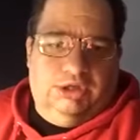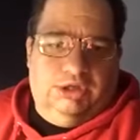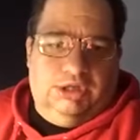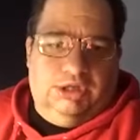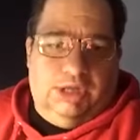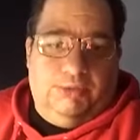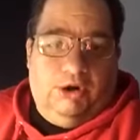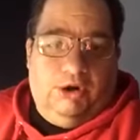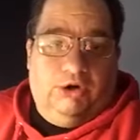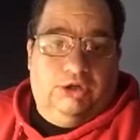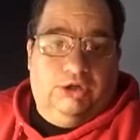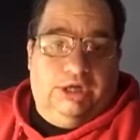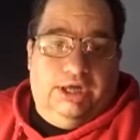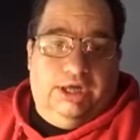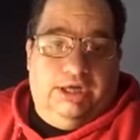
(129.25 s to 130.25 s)
They
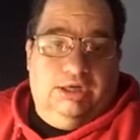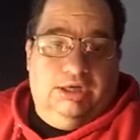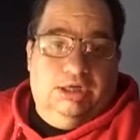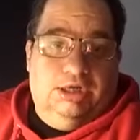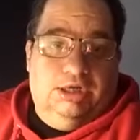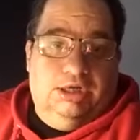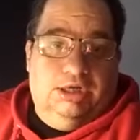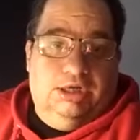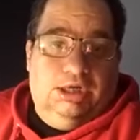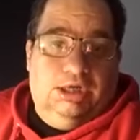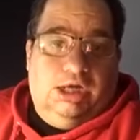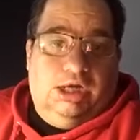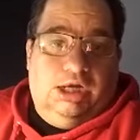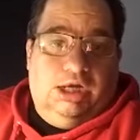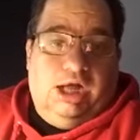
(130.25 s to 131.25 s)
parlay
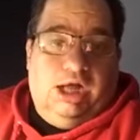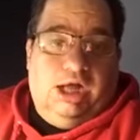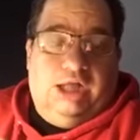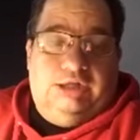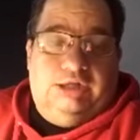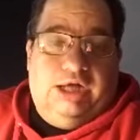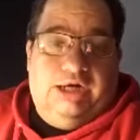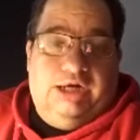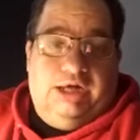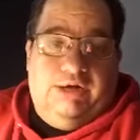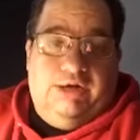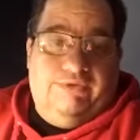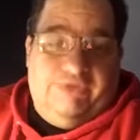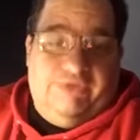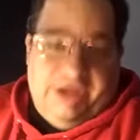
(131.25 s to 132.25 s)
a lot
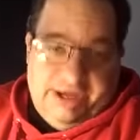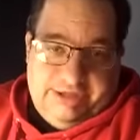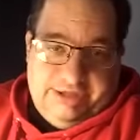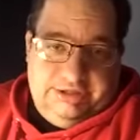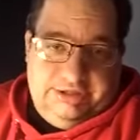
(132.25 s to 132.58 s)
of that